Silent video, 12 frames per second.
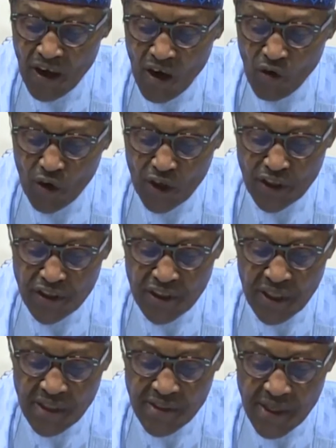our
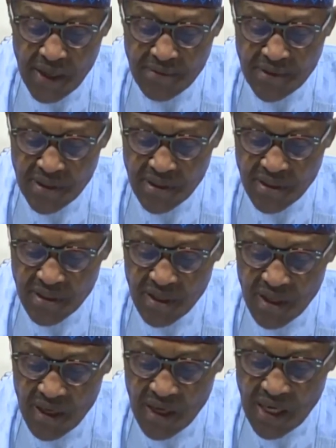correctional services
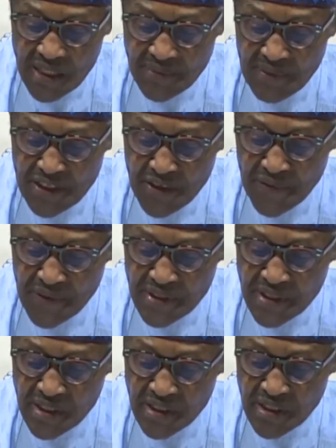has
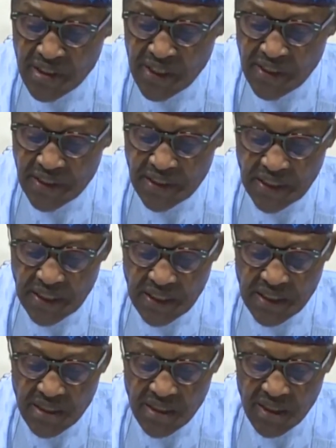manifested in an
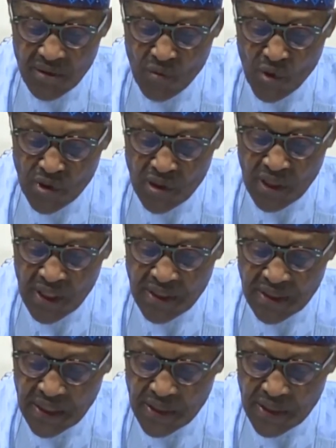increase in modernized